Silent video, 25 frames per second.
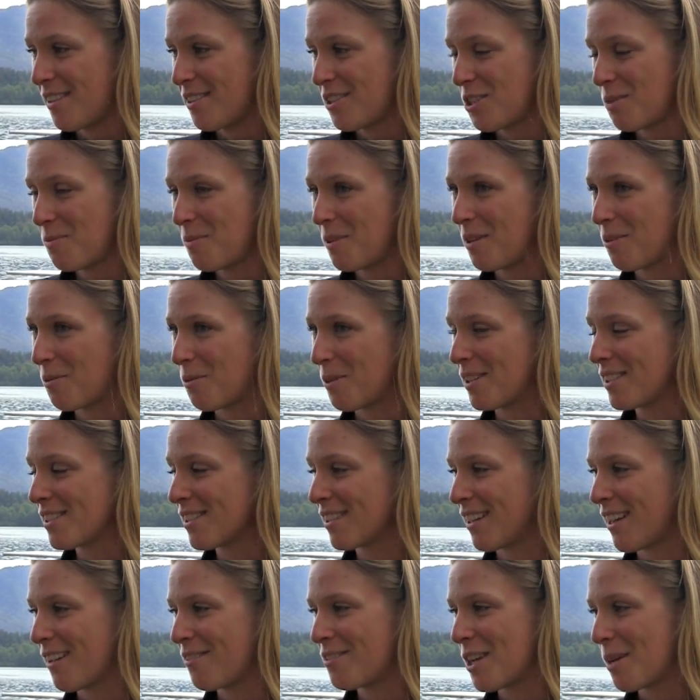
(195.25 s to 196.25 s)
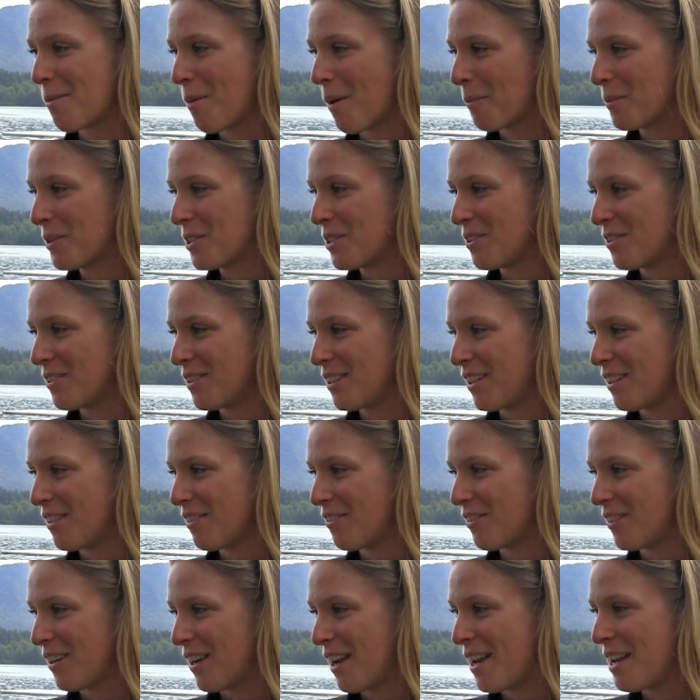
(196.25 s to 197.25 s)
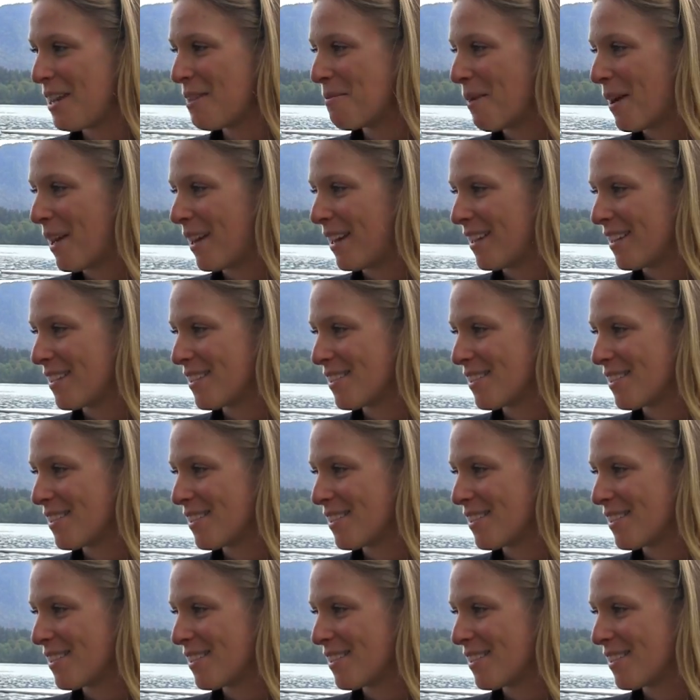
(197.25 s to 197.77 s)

should be a once-in-a-lifetime opportunity for anybody,